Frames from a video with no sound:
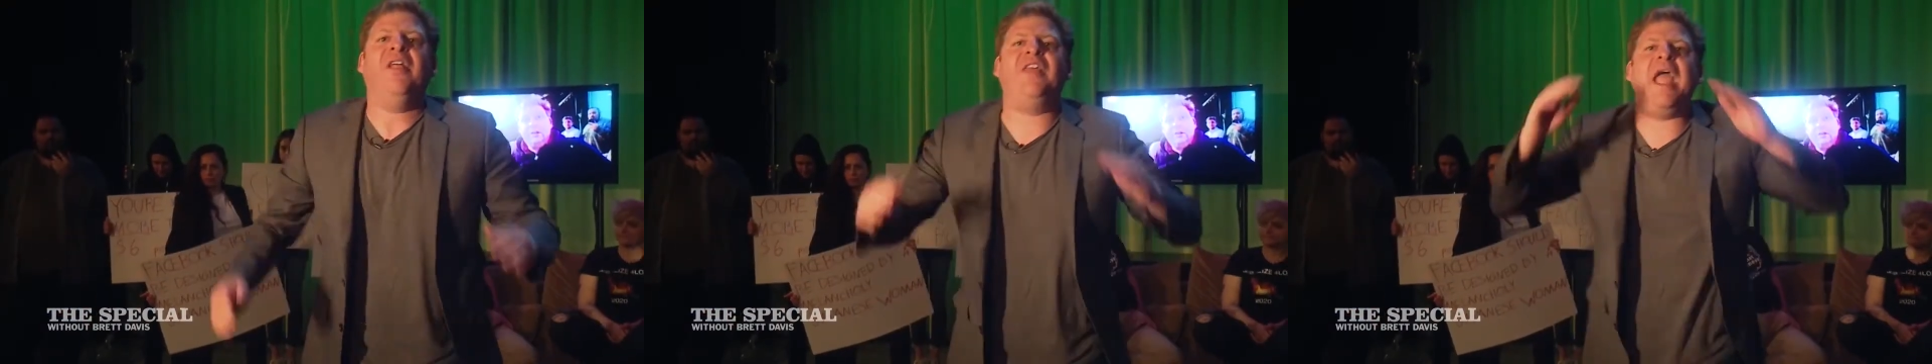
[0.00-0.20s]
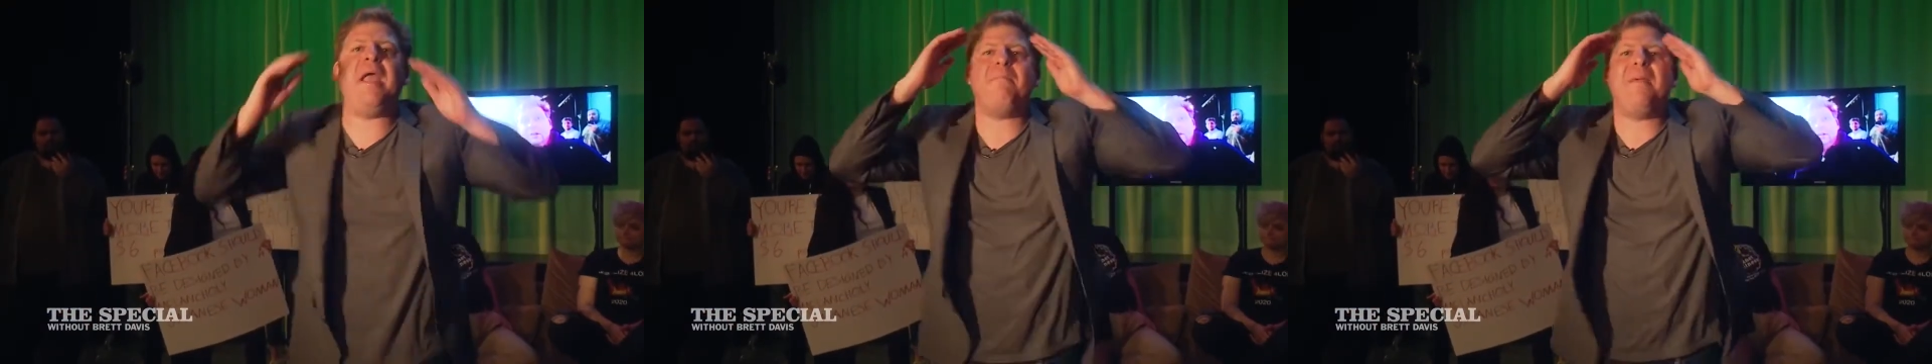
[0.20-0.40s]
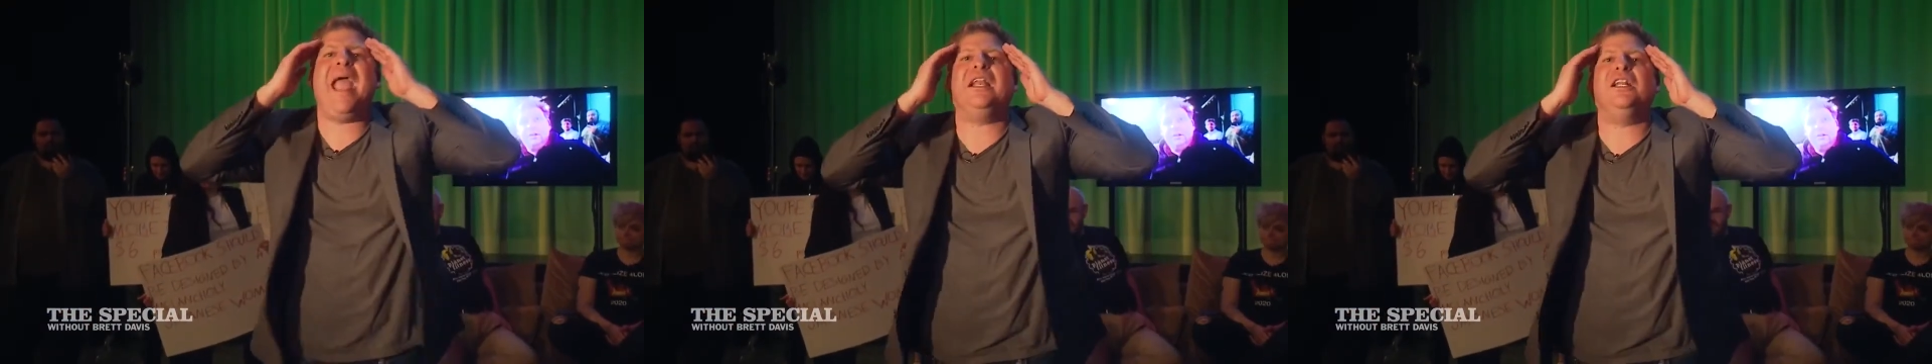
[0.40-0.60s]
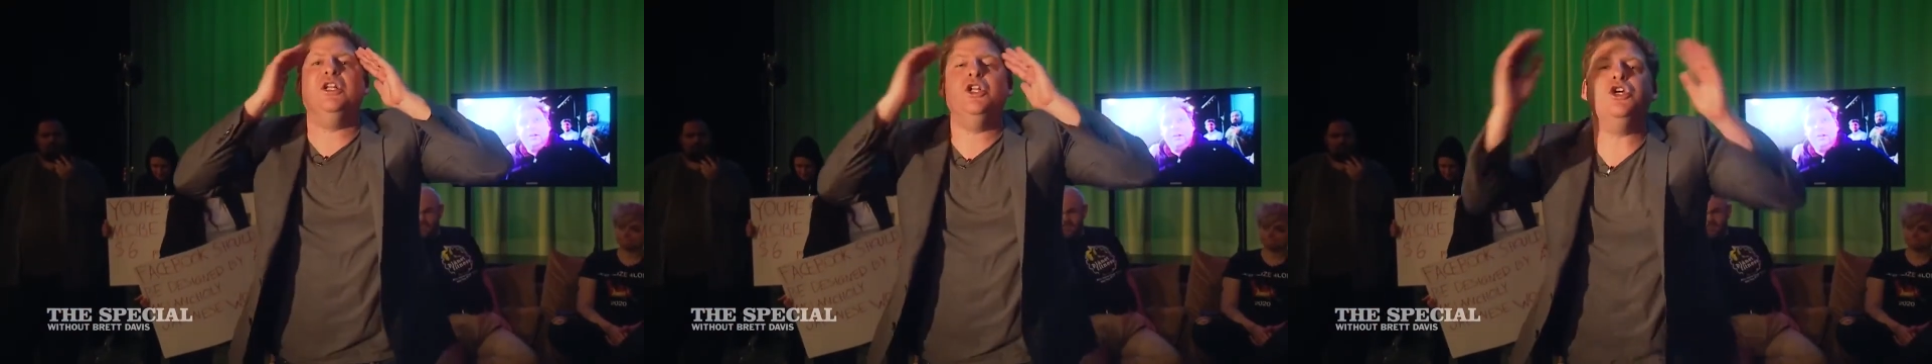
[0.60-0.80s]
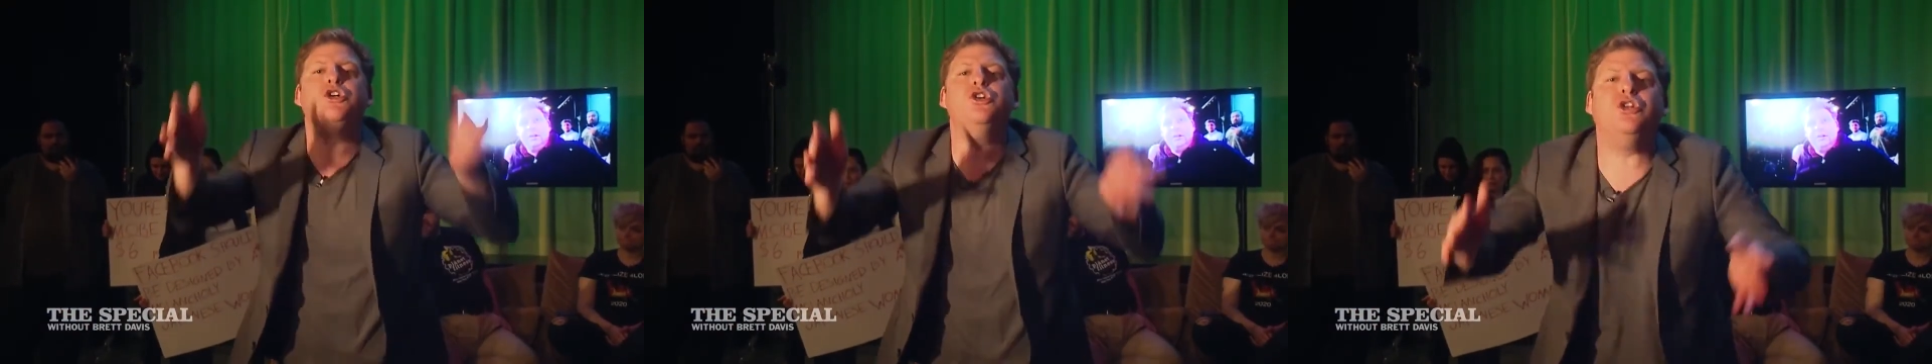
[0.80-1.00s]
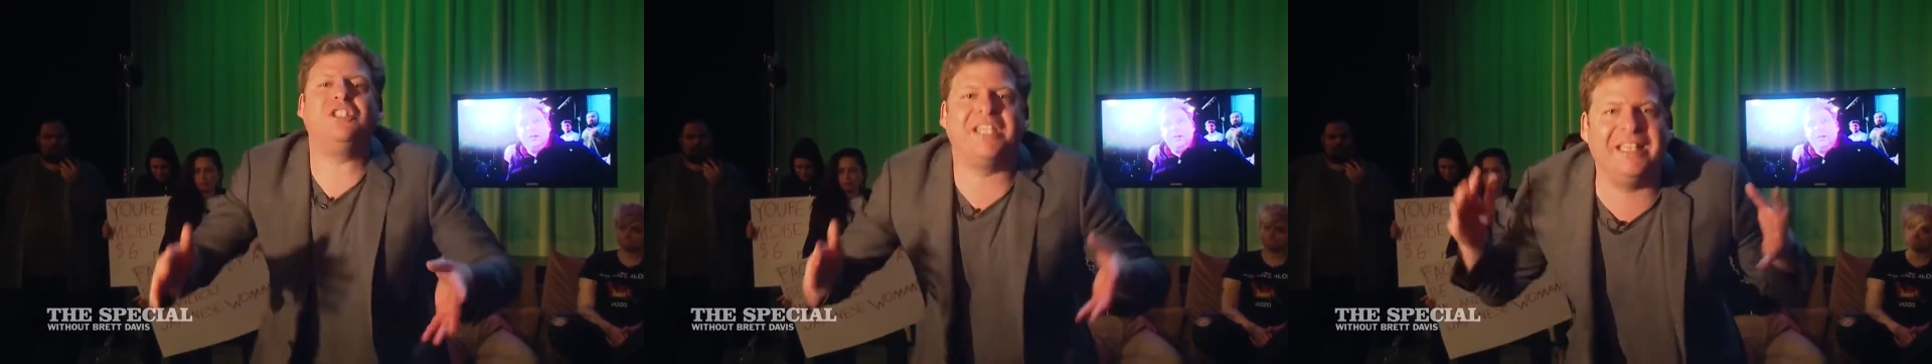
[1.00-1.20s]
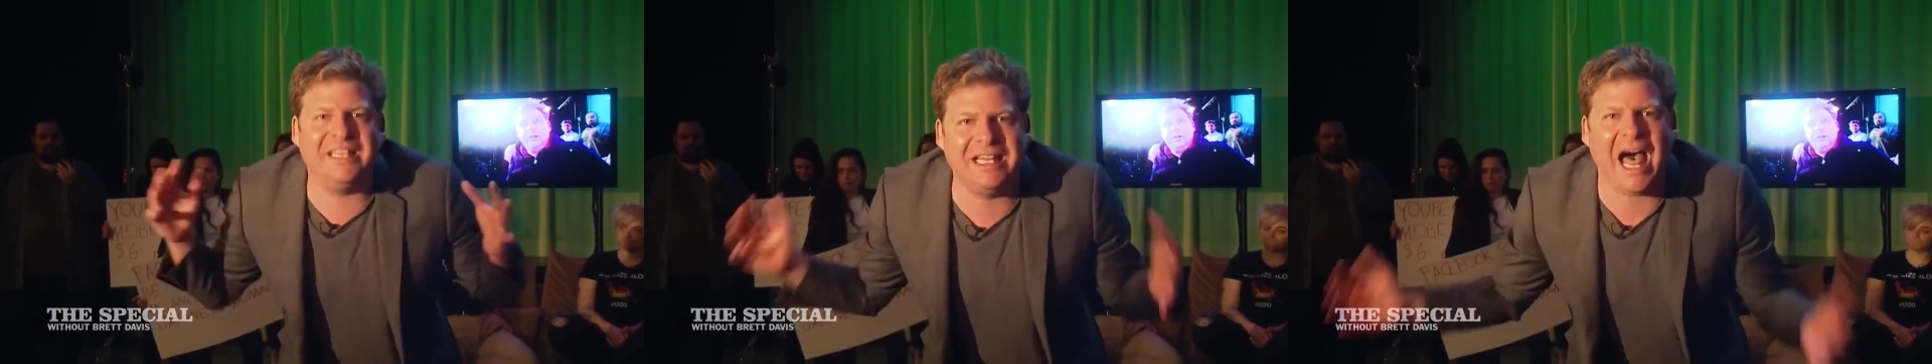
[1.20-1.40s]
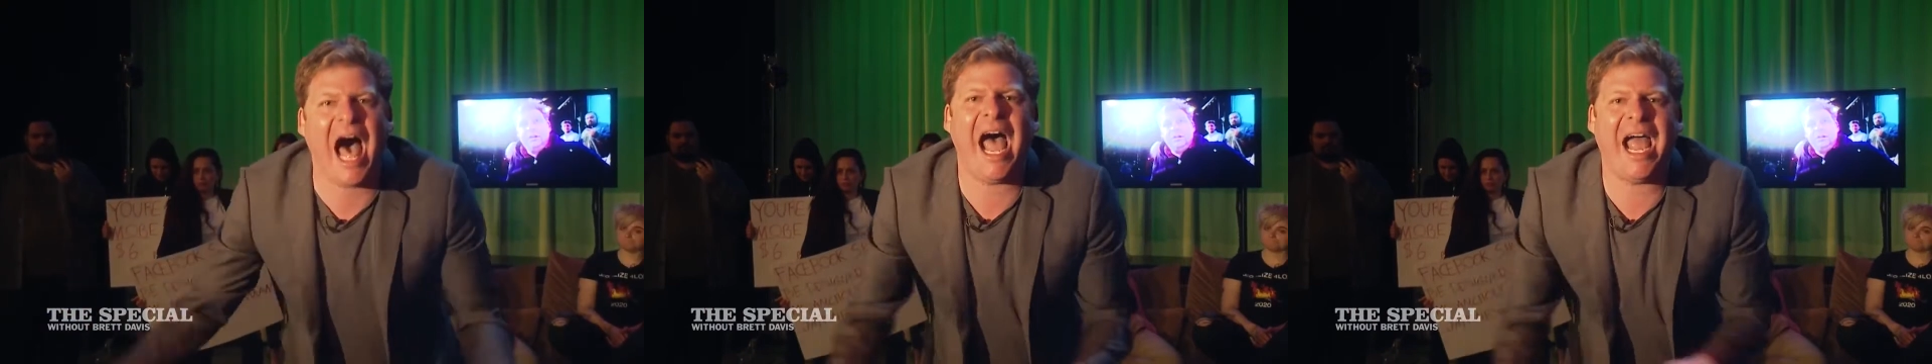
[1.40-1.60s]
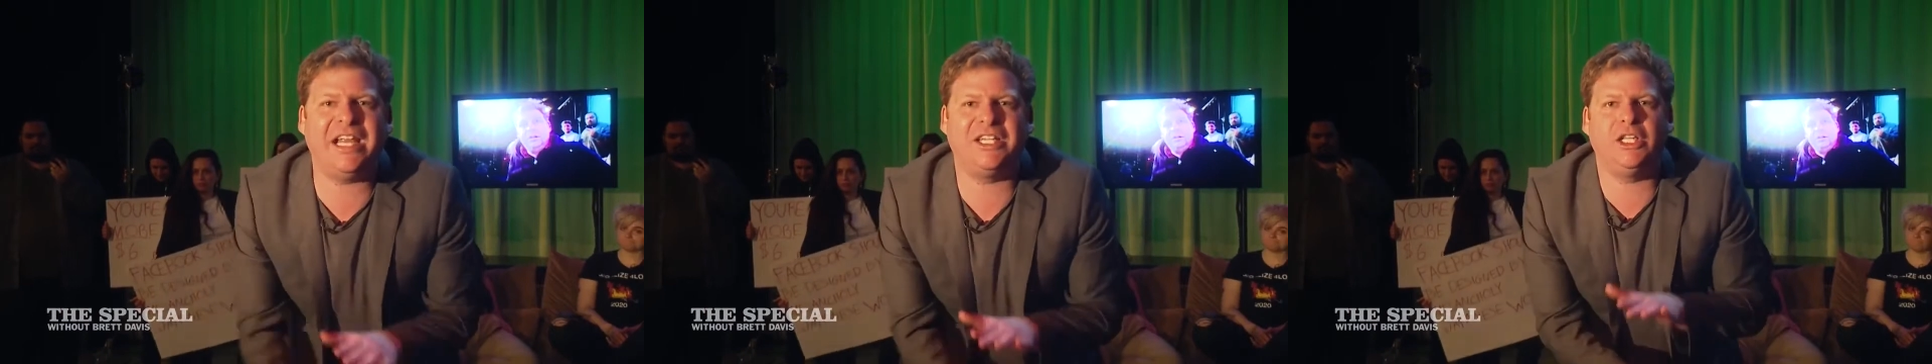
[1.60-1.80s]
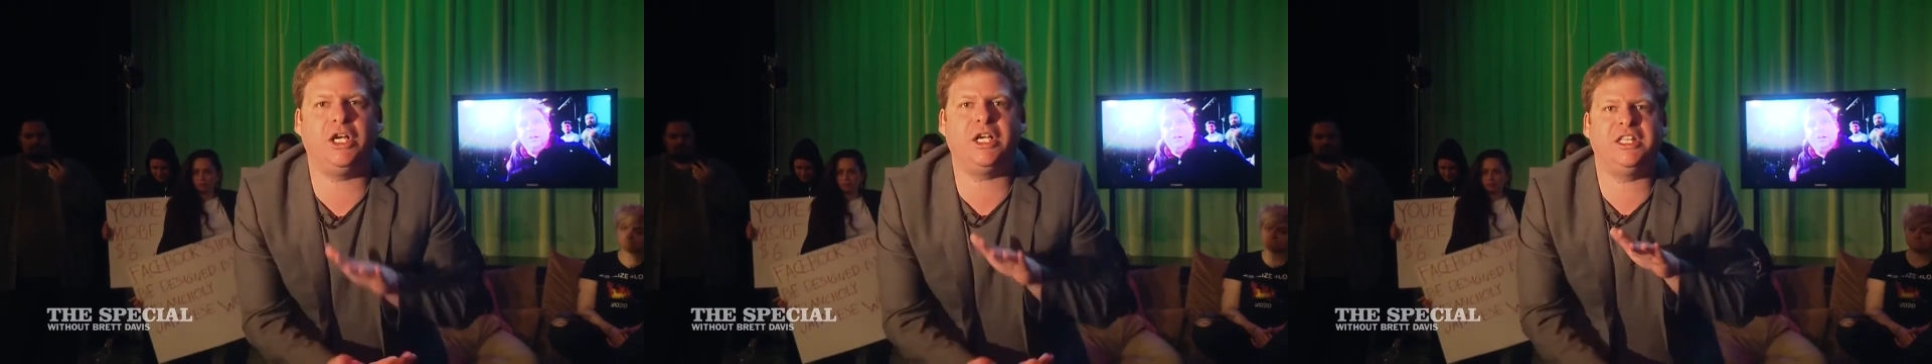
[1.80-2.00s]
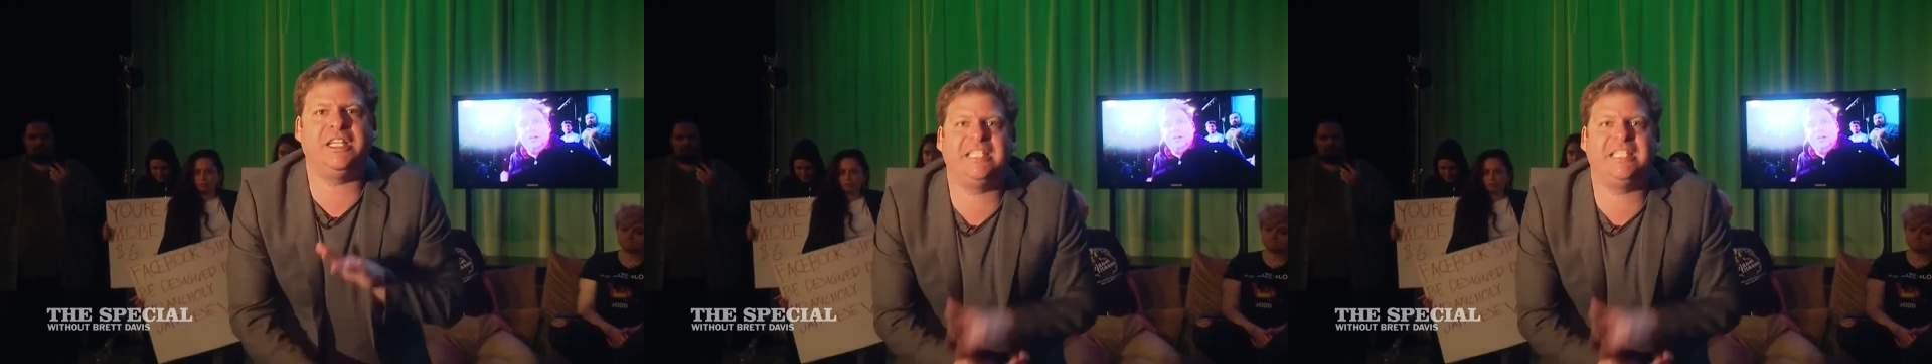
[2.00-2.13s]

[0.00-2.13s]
They made news and lies look the